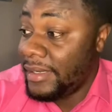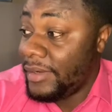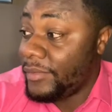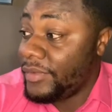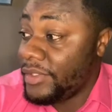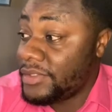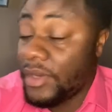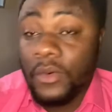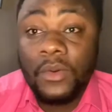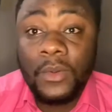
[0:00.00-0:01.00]
with this
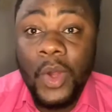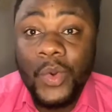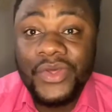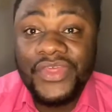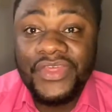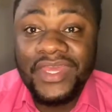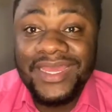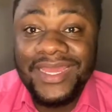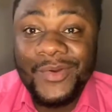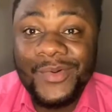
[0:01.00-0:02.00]
whole corona
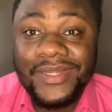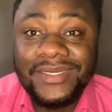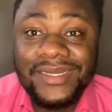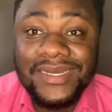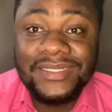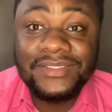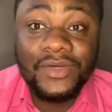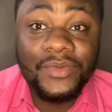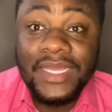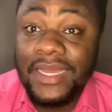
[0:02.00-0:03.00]
thing and whatnot. So
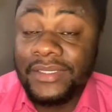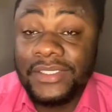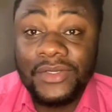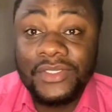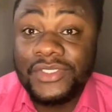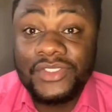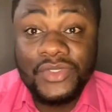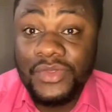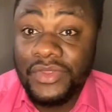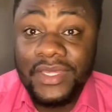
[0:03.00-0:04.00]
we got, you know, there's
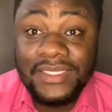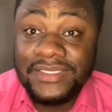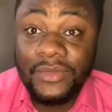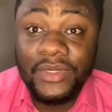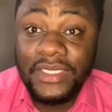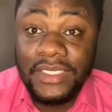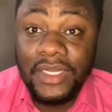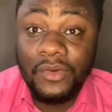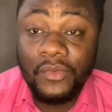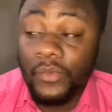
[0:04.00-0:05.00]
two things that
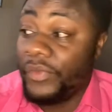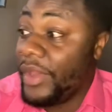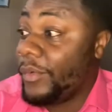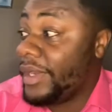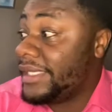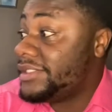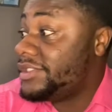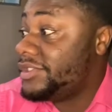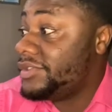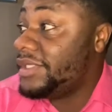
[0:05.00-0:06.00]
they want us to
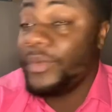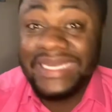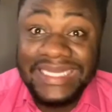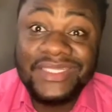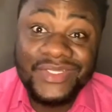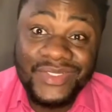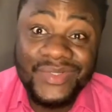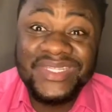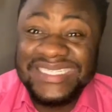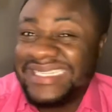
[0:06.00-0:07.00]
do, that we need to
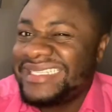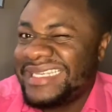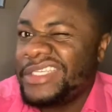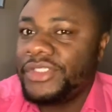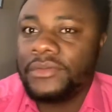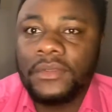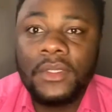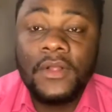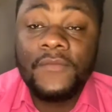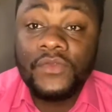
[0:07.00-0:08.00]
do. That's essential.
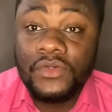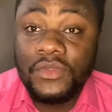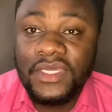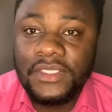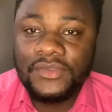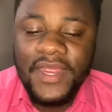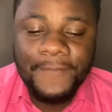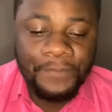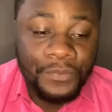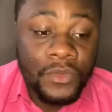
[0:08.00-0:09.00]
Two things, right?
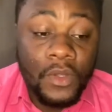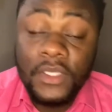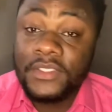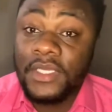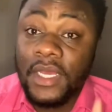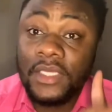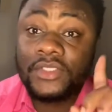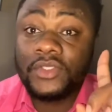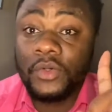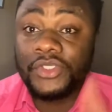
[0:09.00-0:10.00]
It's
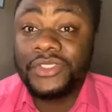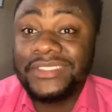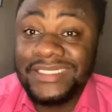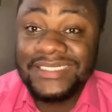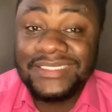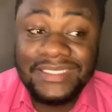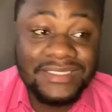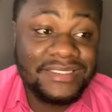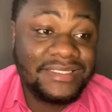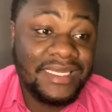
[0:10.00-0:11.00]
social
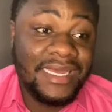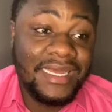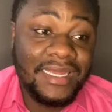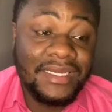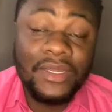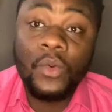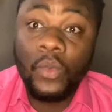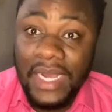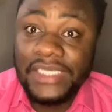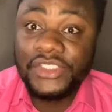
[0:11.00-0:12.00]
distance and
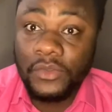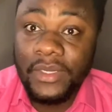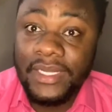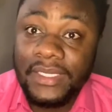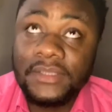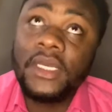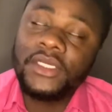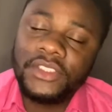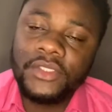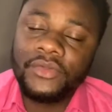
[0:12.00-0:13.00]
wash your hands.
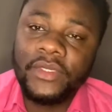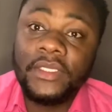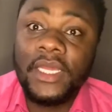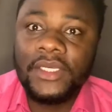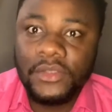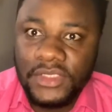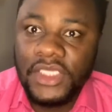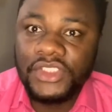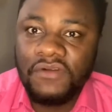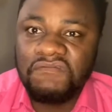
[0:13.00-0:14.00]
Actually, three. And don't
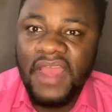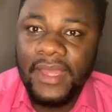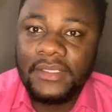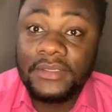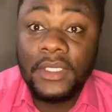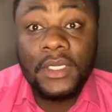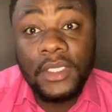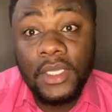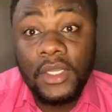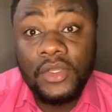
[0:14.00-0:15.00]
touch your face.
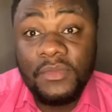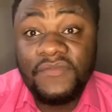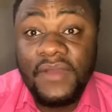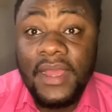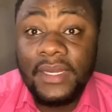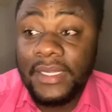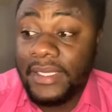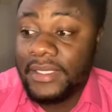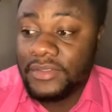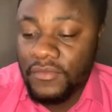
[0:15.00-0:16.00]
You know, you'll be fine, I
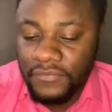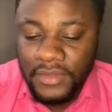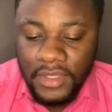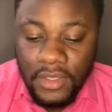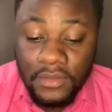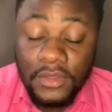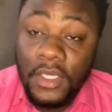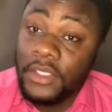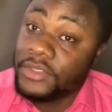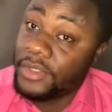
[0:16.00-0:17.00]
guess, hopefully. You know,
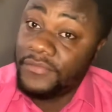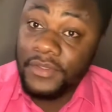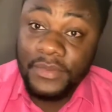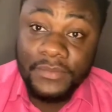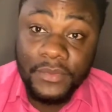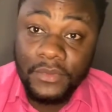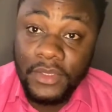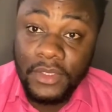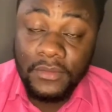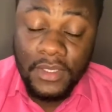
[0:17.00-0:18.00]
sorry for the people, you
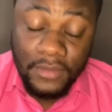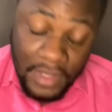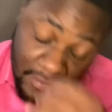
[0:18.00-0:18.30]
know, who got